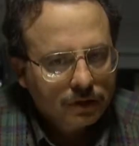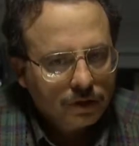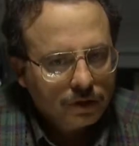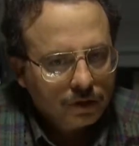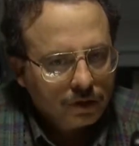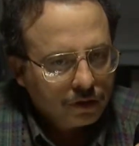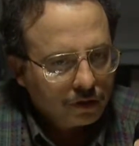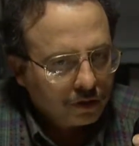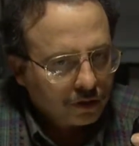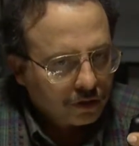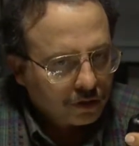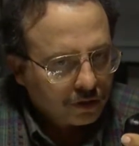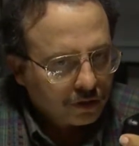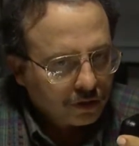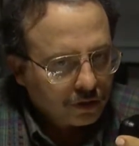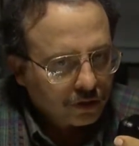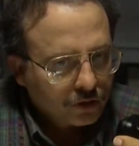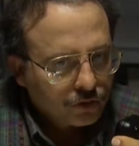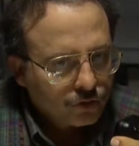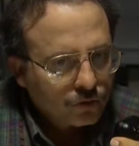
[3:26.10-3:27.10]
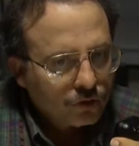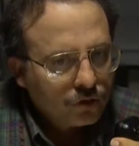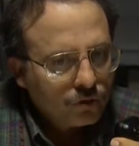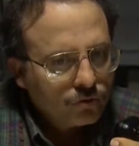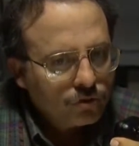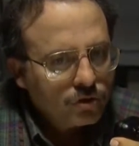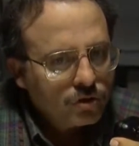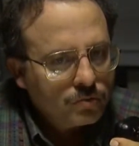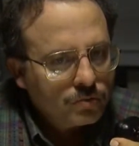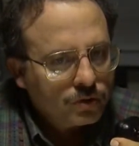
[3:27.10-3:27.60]
The control room
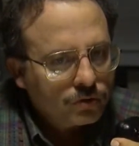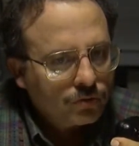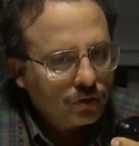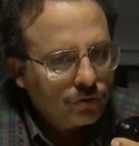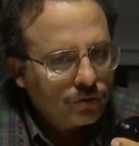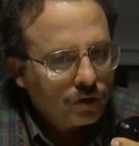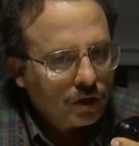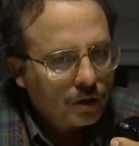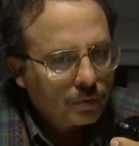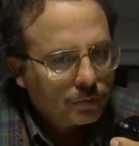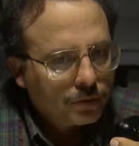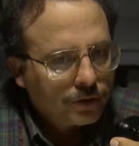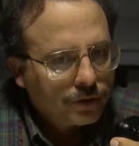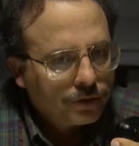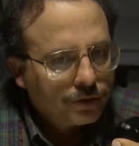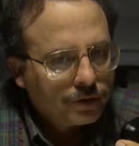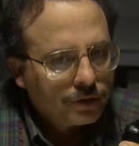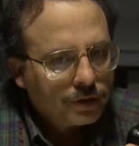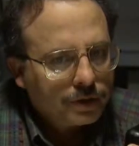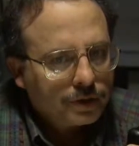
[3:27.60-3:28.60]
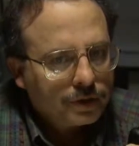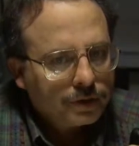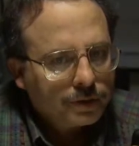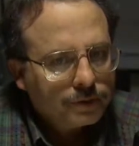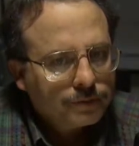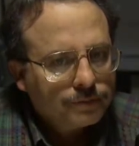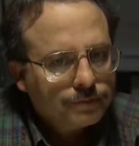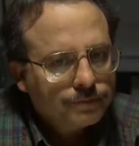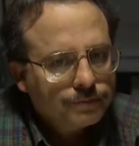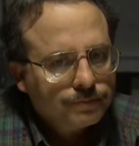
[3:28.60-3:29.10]
operator calls the outside
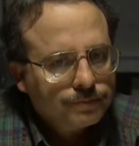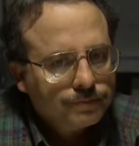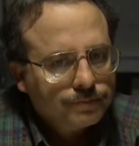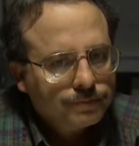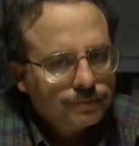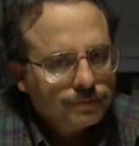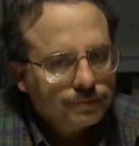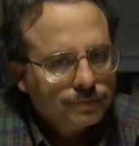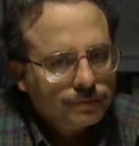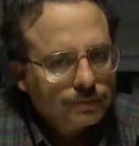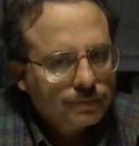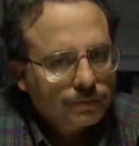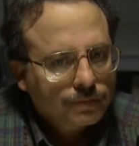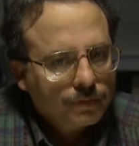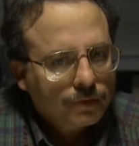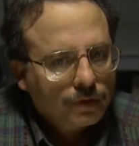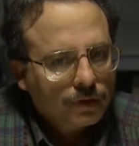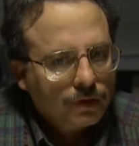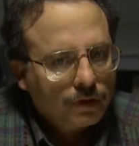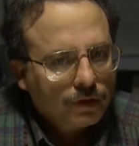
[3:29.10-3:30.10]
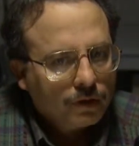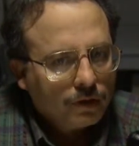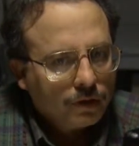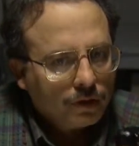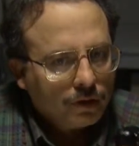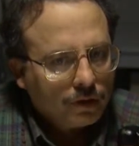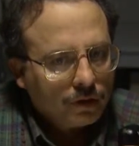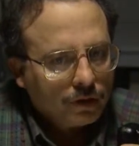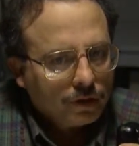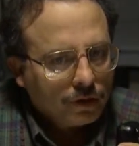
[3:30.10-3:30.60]
operator and has him
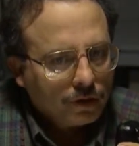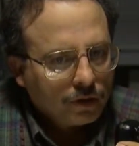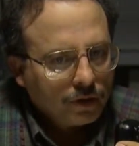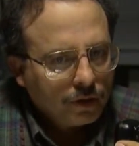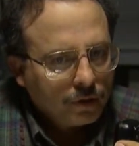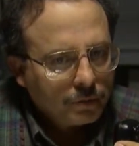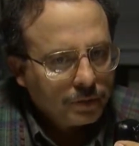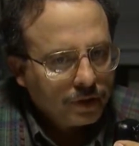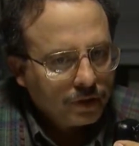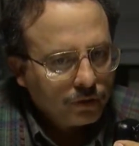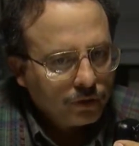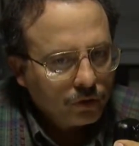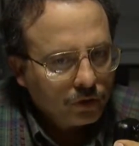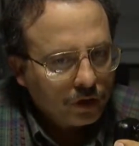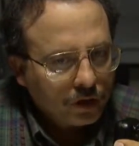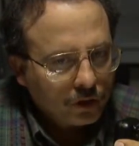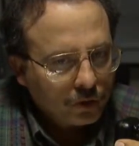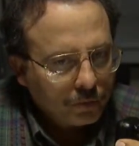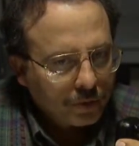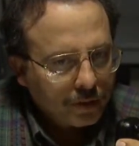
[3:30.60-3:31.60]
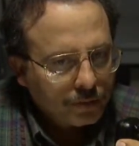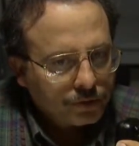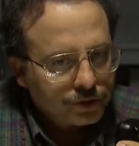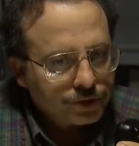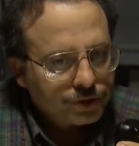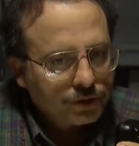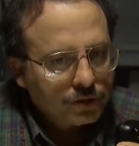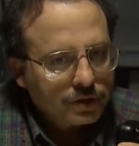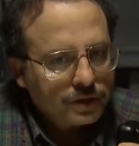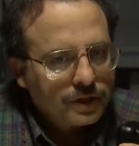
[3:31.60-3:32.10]
realign the system valves
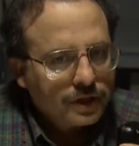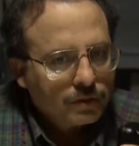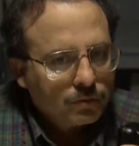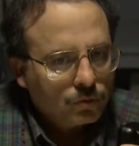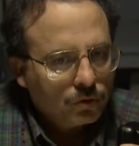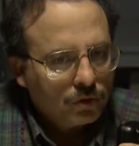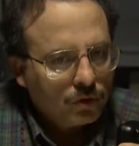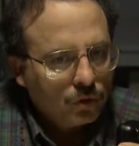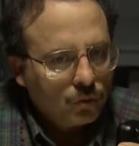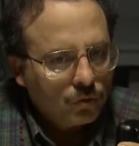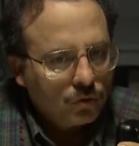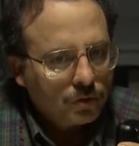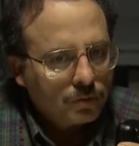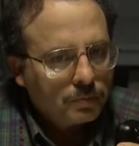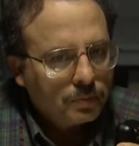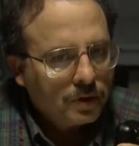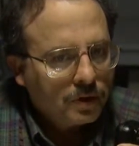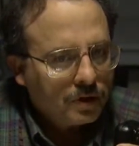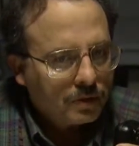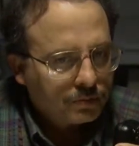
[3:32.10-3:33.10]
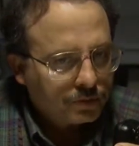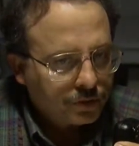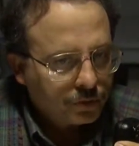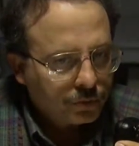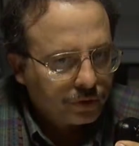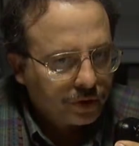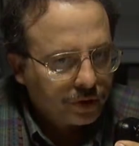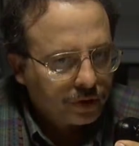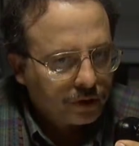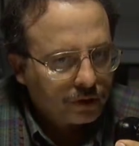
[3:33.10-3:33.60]
to recirculate
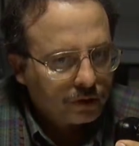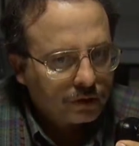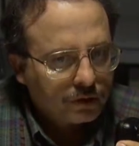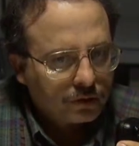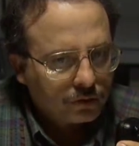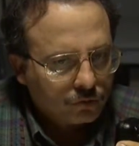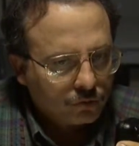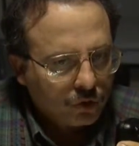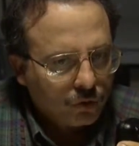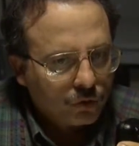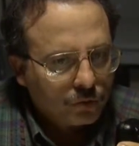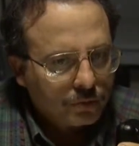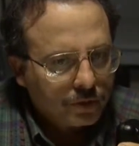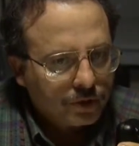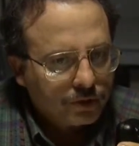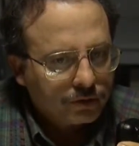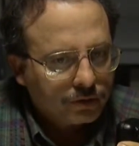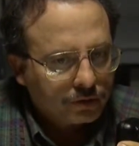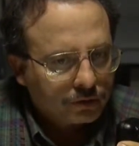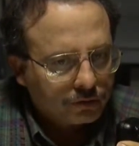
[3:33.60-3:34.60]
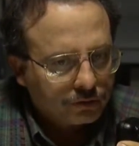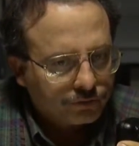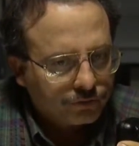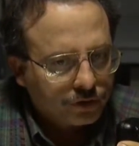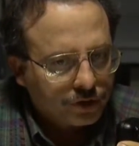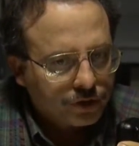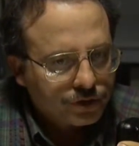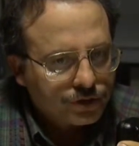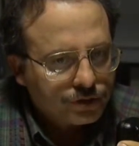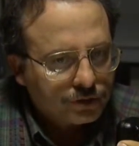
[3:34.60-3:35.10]
material back to the process
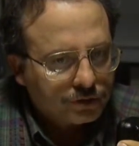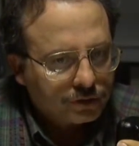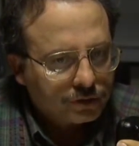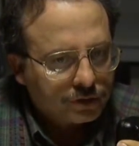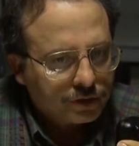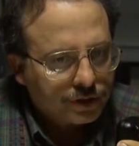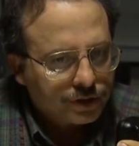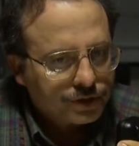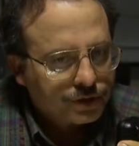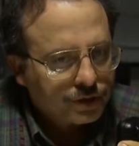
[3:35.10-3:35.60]
feed tank.